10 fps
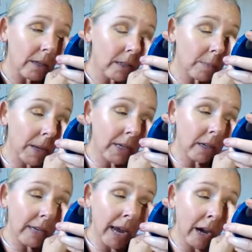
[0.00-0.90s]
Depending
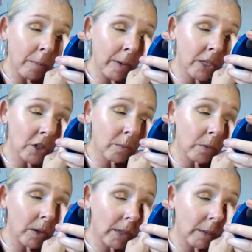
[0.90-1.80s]
on how much you
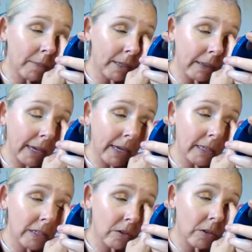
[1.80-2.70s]
put can be
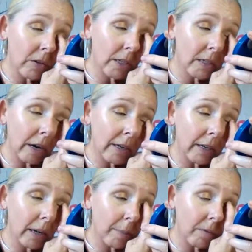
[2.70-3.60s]
light or you can darken it
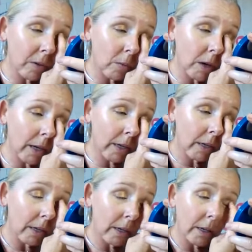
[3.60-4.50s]
up if you want.
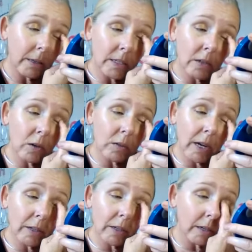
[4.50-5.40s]
This gold
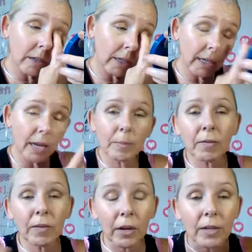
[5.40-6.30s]
color can be
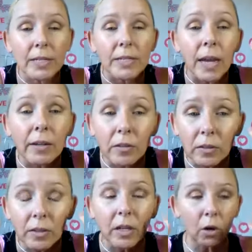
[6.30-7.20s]
very
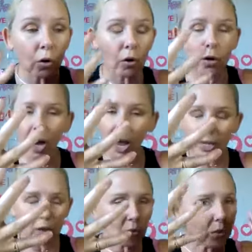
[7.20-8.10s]
subtle or I
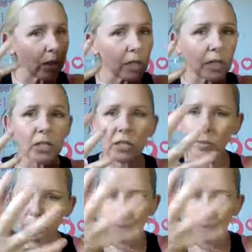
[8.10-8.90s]
can really just